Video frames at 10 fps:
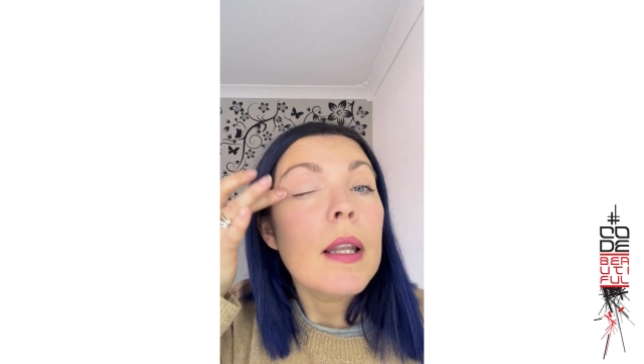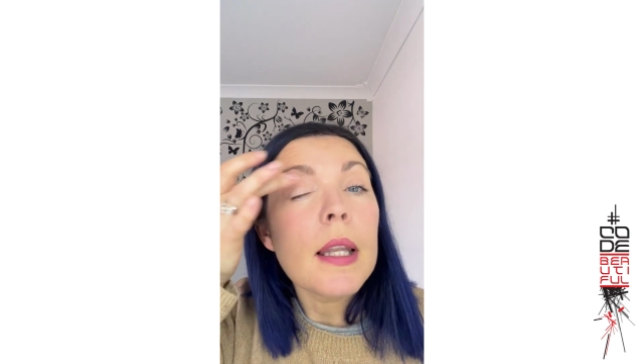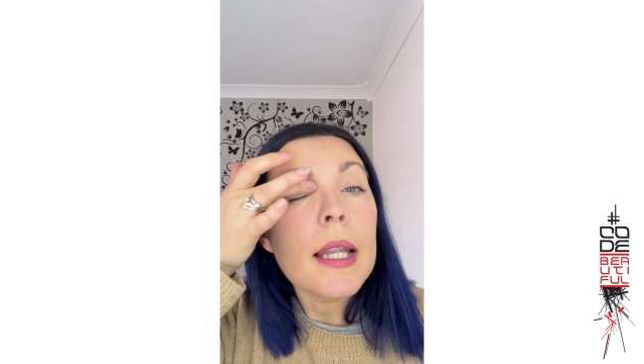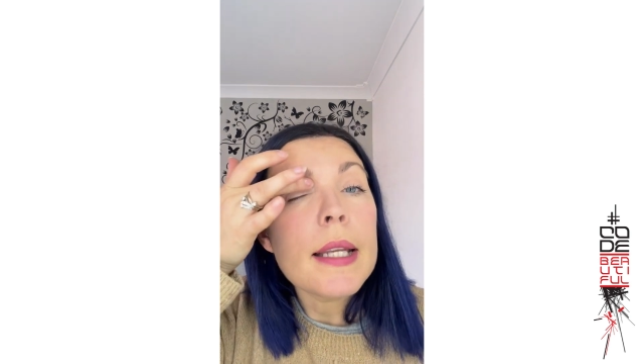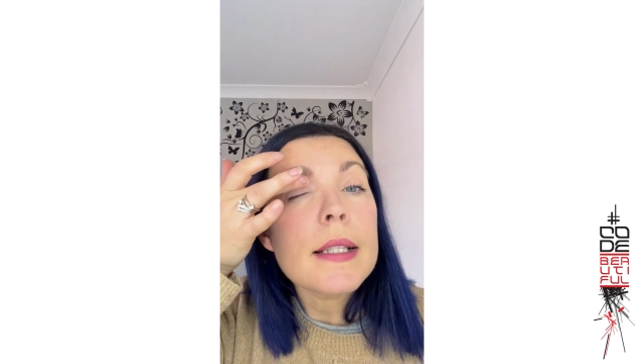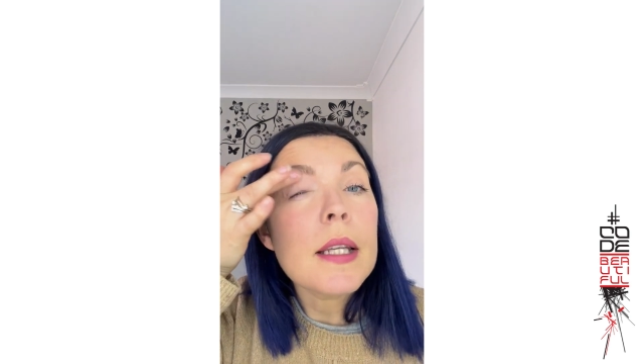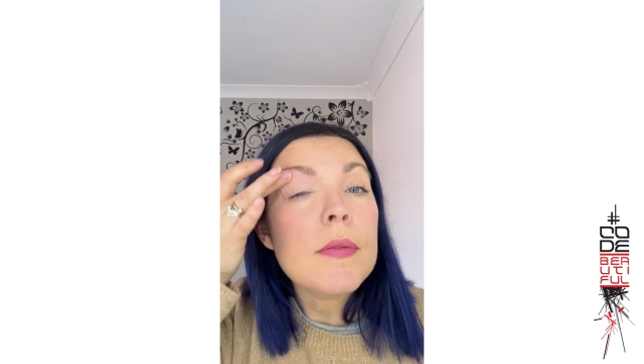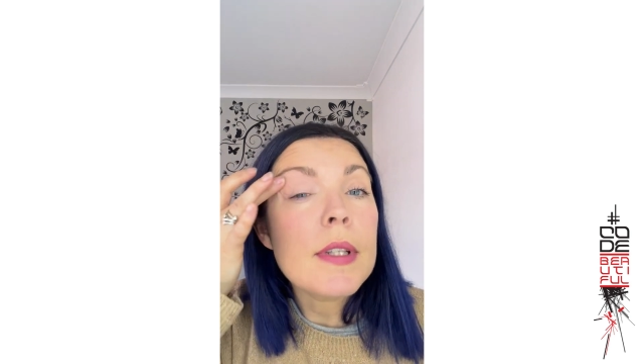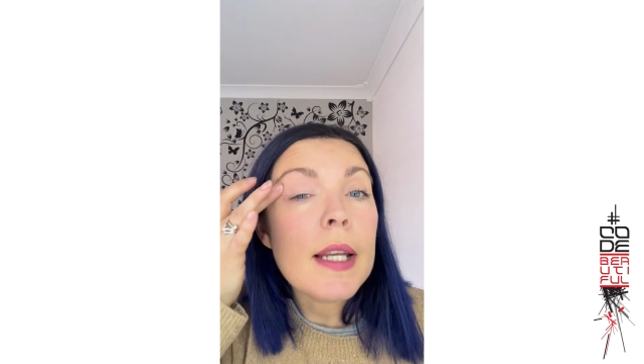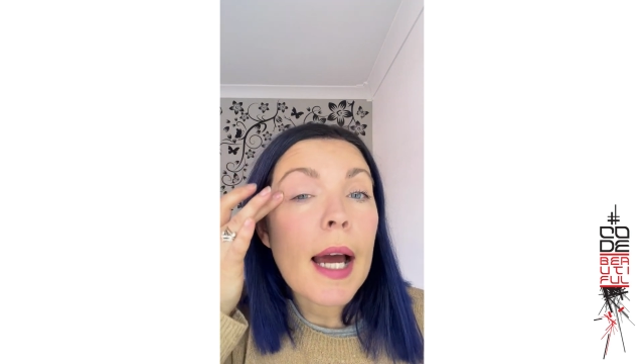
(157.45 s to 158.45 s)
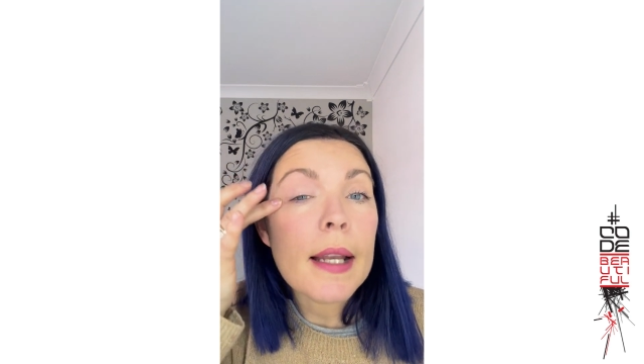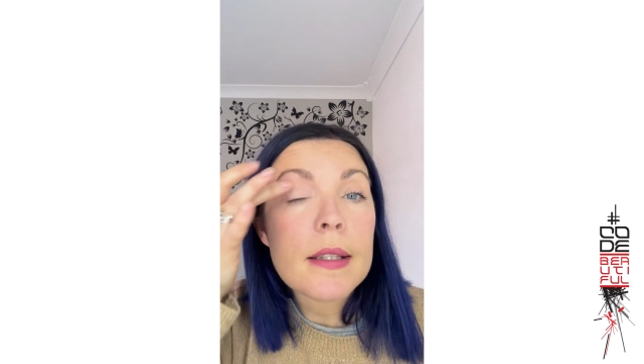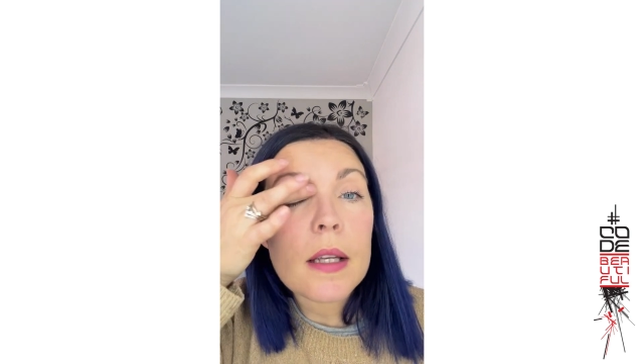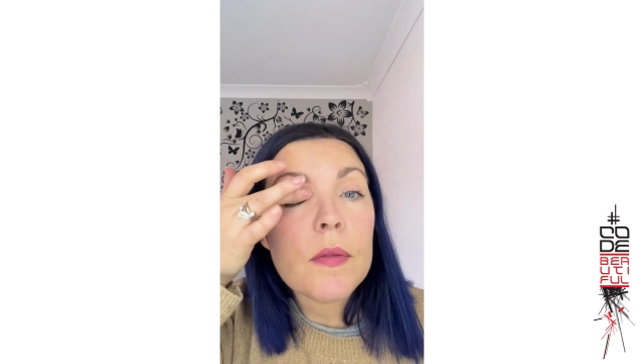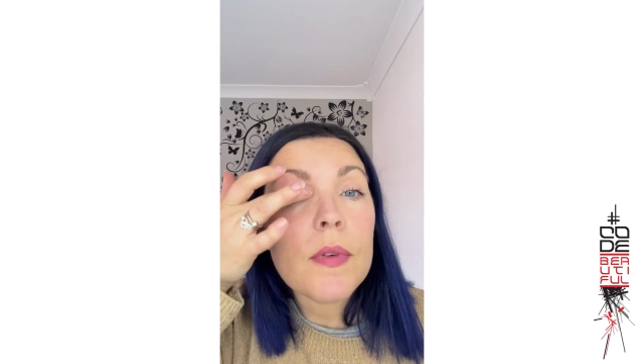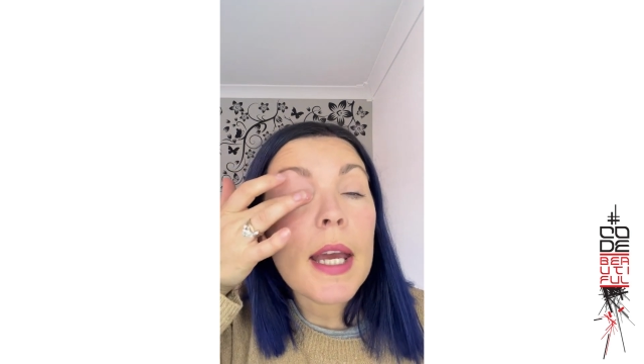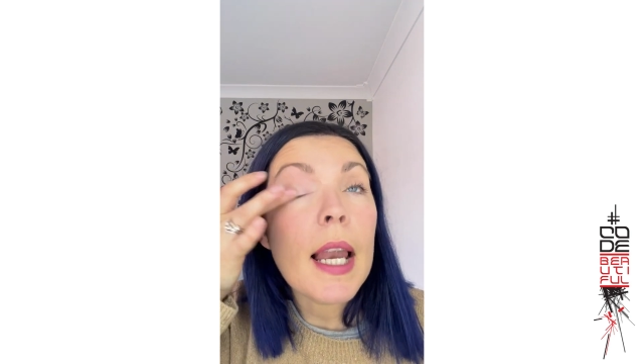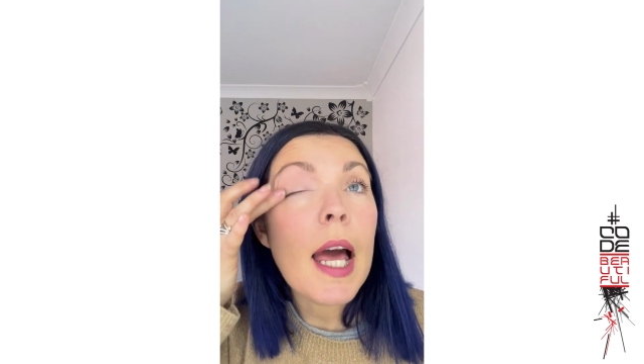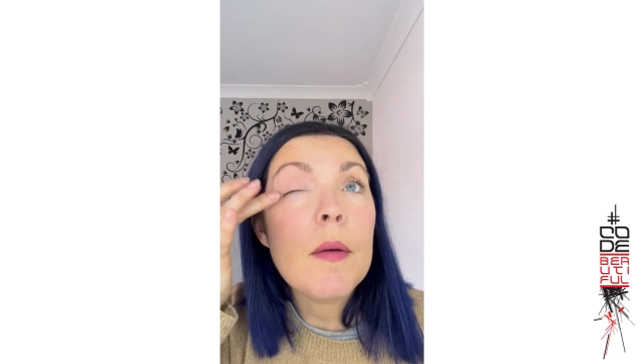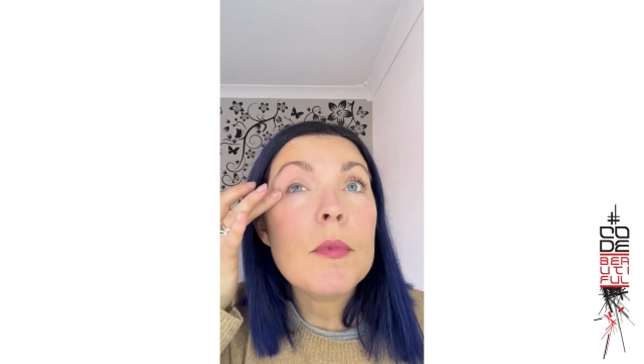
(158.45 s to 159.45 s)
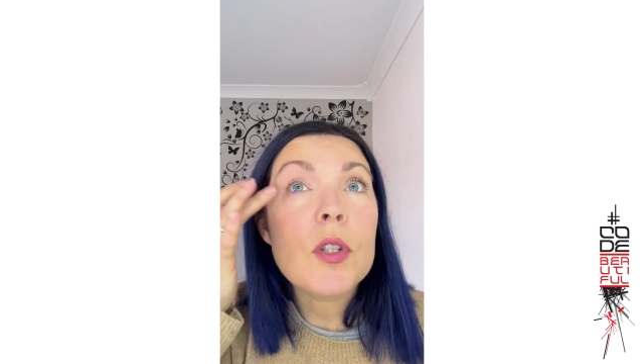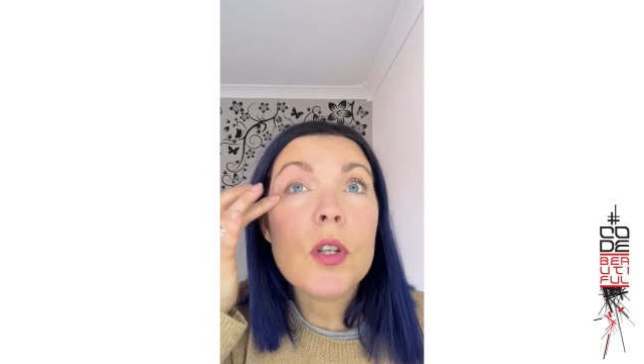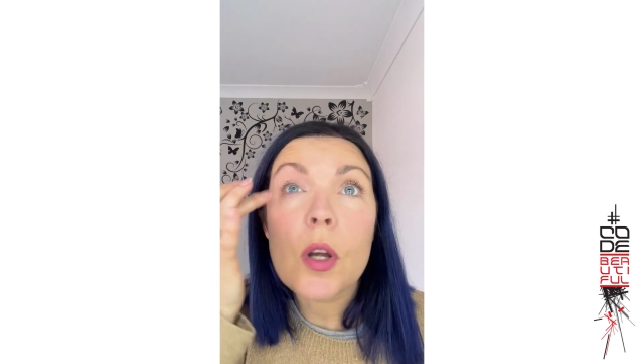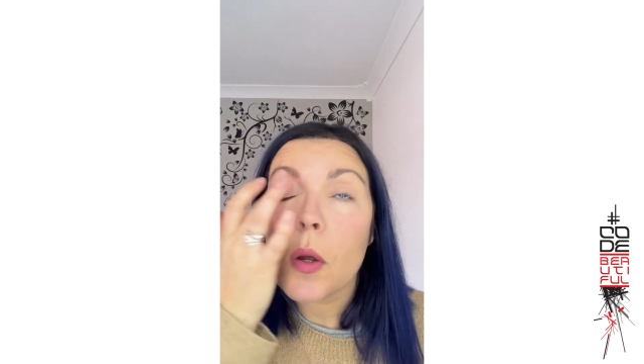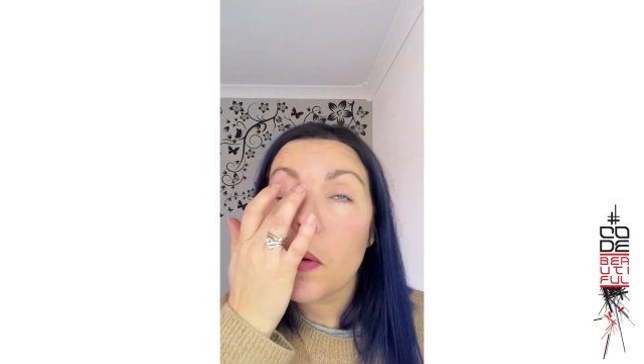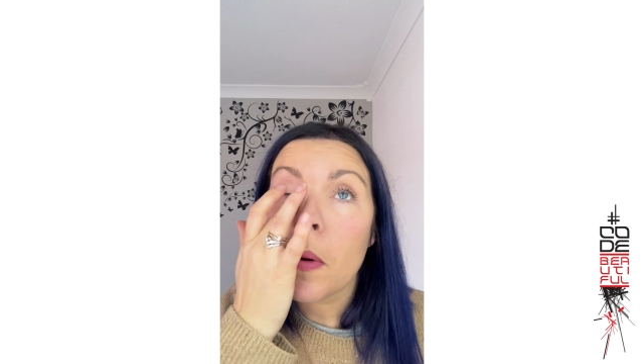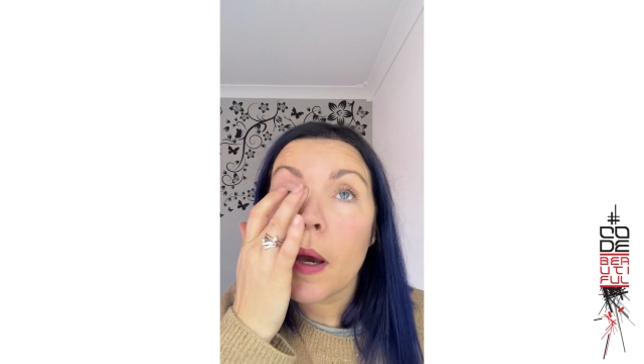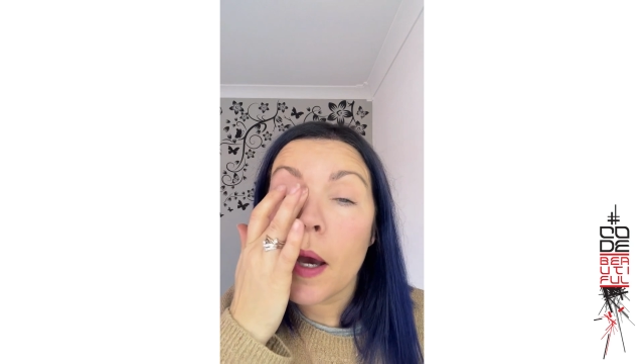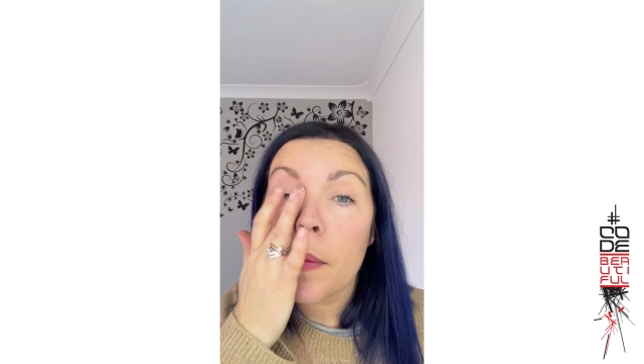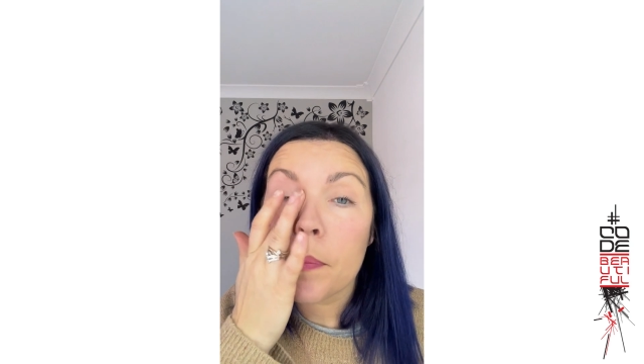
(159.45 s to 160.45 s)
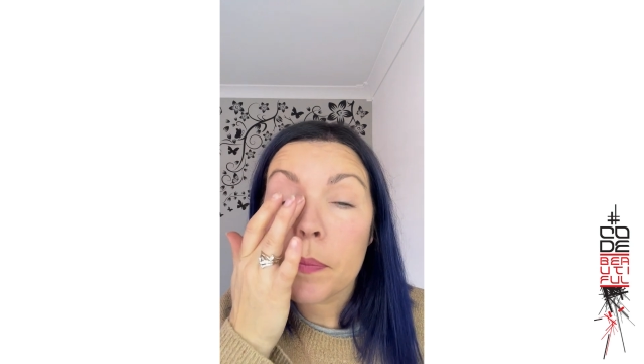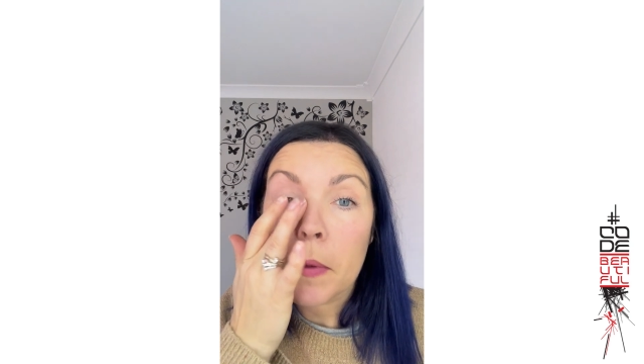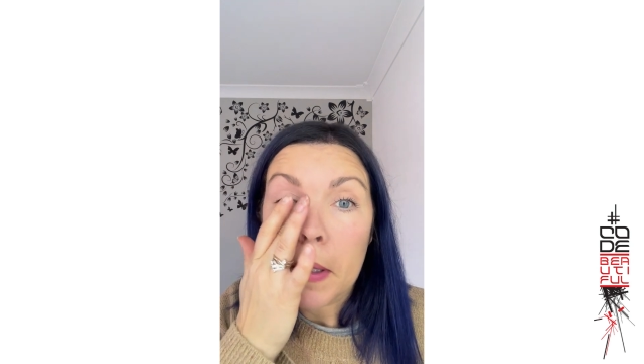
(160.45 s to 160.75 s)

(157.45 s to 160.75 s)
Lid Lift Enhance and VLM to